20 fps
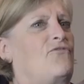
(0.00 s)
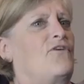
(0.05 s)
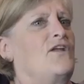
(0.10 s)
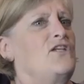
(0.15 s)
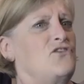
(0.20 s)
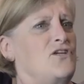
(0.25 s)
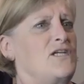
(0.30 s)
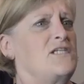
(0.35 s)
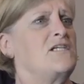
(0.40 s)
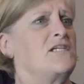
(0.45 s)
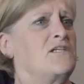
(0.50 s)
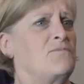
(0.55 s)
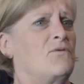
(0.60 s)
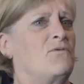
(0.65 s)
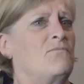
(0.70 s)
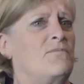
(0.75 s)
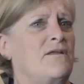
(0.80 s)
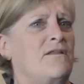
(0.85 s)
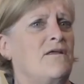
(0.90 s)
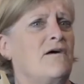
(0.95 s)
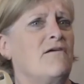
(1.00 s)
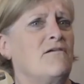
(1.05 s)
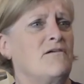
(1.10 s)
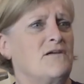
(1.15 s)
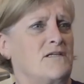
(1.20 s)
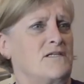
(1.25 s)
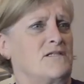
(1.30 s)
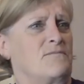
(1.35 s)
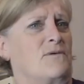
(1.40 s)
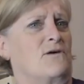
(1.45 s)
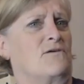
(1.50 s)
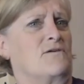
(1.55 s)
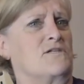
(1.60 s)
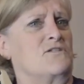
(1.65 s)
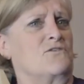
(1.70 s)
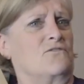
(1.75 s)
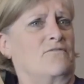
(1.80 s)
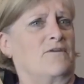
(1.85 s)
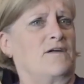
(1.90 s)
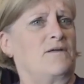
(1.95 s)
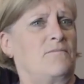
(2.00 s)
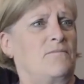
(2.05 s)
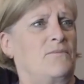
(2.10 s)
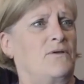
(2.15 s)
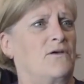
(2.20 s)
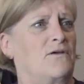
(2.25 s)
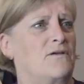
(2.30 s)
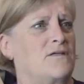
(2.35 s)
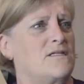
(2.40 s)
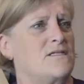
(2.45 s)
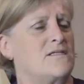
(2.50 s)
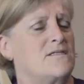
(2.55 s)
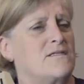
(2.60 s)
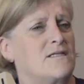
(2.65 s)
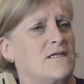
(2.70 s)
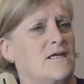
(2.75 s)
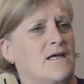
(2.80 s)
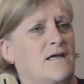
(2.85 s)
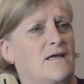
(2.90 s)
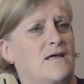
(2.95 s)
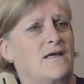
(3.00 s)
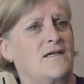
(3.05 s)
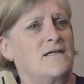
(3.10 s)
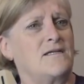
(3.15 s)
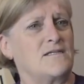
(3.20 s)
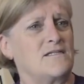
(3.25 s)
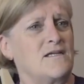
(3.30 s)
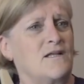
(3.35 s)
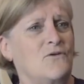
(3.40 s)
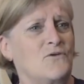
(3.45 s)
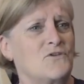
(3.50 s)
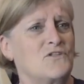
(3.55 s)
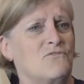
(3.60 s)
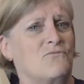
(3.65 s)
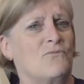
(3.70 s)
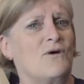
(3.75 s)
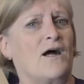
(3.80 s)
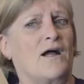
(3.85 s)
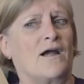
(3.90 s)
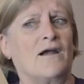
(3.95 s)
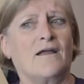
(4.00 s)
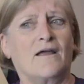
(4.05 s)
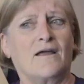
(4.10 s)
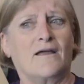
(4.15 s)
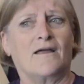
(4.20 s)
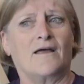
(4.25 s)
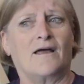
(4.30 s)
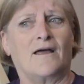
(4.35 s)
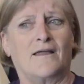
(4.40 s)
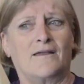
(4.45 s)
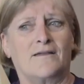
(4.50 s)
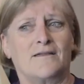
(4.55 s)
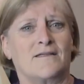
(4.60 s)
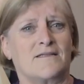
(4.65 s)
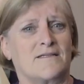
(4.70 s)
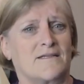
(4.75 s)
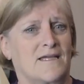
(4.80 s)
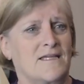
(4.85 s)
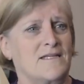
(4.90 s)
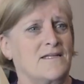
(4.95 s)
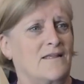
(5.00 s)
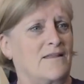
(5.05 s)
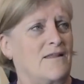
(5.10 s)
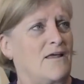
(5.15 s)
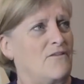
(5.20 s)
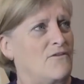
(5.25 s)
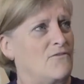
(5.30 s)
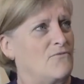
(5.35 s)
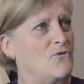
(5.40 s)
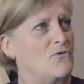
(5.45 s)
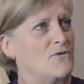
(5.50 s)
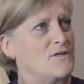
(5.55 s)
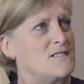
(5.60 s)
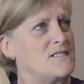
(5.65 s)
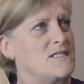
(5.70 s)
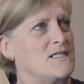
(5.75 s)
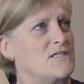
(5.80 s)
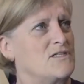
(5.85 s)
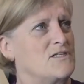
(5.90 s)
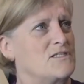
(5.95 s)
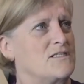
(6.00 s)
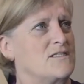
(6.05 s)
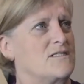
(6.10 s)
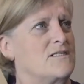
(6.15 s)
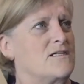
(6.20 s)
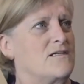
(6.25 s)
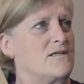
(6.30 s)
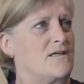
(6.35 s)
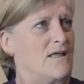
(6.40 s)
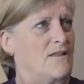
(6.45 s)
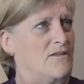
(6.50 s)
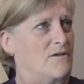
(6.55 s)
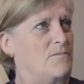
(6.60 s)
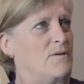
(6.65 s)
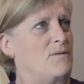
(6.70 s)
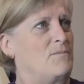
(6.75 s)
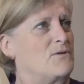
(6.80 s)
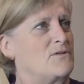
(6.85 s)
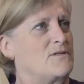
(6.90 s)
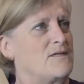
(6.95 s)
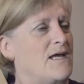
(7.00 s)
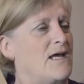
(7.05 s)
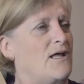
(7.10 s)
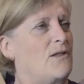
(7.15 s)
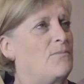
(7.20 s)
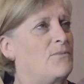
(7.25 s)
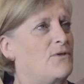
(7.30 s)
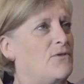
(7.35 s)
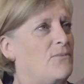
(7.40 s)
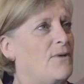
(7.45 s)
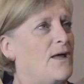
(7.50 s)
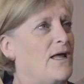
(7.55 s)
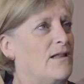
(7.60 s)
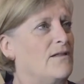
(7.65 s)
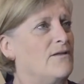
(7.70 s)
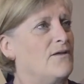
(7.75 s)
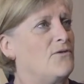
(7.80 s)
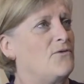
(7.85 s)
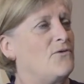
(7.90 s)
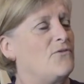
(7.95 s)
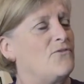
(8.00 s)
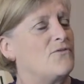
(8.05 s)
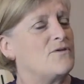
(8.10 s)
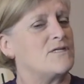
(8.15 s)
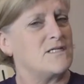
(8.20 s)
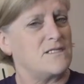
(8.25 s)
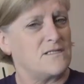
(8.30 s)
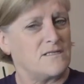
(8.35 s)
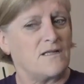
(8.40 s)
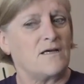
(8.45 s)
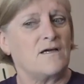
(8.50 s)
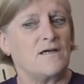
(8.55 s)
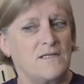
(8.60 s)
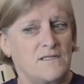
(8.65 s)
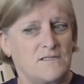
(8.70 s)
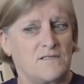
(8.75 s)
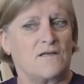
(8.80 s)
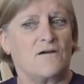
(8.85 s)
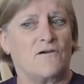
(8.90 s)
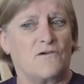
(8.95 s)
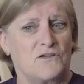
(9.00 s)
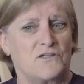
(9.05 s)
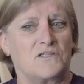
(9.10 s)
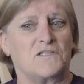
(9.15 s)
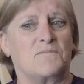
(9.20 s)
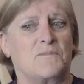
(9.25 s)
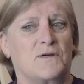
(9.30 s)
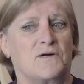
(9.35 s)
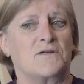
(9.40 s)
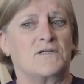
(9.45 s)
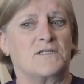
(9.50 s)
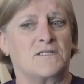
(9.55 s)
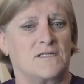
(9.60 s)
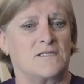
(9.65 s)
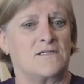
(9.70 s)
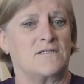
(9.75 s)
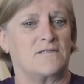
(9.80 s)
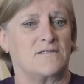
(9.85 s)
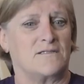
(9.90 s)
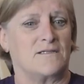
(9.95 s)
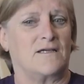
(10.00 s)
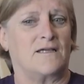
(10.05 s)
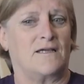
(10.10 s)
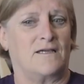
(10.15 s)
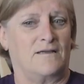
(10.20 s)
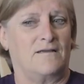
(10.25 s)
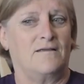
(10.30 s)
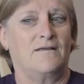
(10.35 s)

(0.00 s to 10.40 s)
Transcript: Fundraising is probably the hardest part of it because uh, it is a lot of work and it's getting the other volunteers and other people to help as well, you know, so it is, that is the hardest part is uh,